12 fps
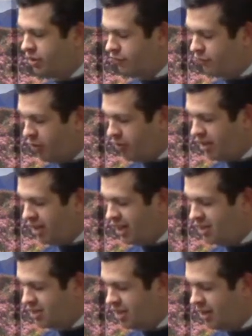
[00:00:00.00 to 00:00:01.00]
and
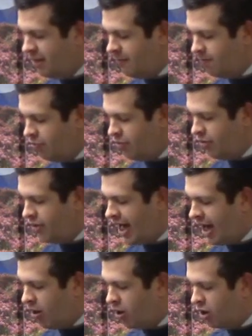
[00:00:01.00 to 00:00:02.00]
infirmities
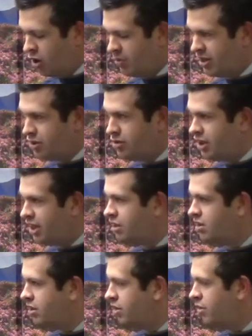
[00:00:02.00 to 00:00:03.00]
that are going to be
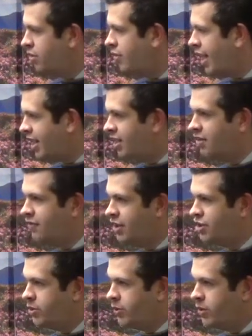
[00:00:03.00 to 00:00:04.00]
unique to that
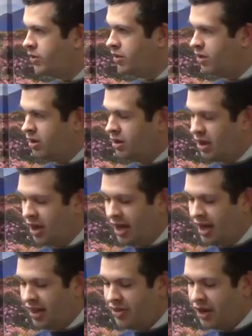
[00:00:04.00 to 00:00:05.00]
individual.
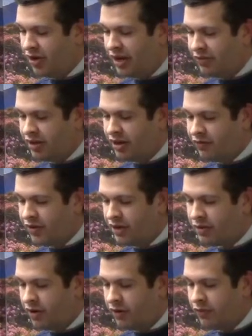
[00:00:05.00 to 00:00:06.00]
And they'll never get
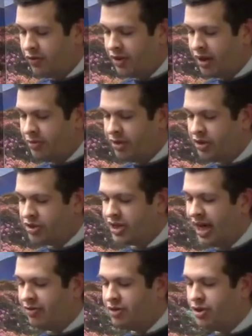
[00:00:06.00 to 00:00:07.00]
victory over them. They'll just
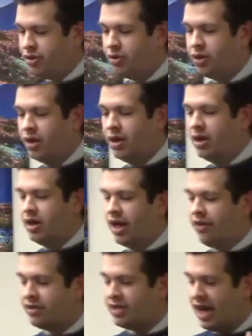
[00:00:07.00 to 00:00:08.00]
have to,
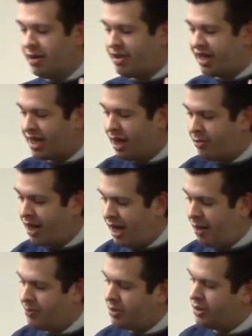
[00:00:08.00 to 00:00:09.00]
every time they come
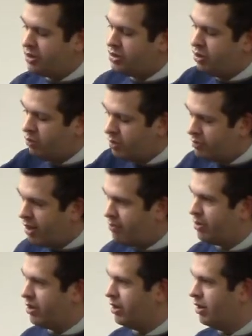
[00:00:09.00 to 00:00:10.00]
up, to
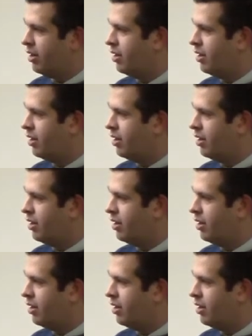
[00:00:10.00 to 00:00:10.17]
remember